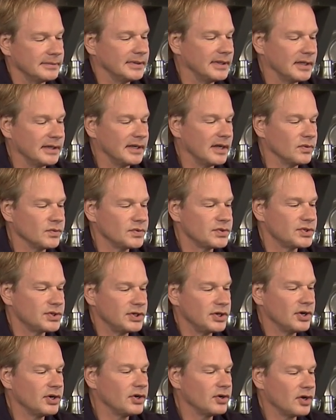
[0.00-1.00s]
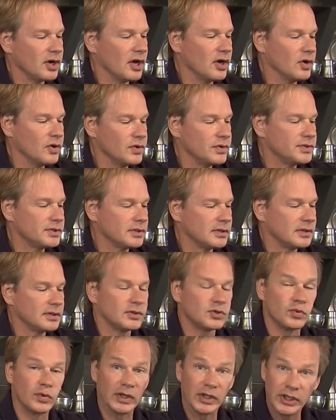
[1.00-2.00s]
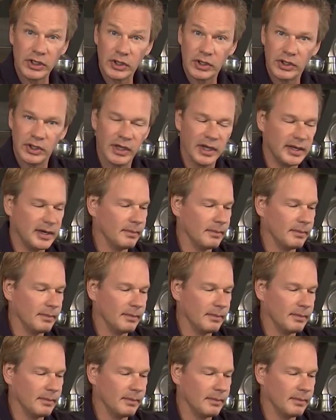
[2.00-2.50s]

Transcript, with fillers: Now don't sneer your nose. It's really good.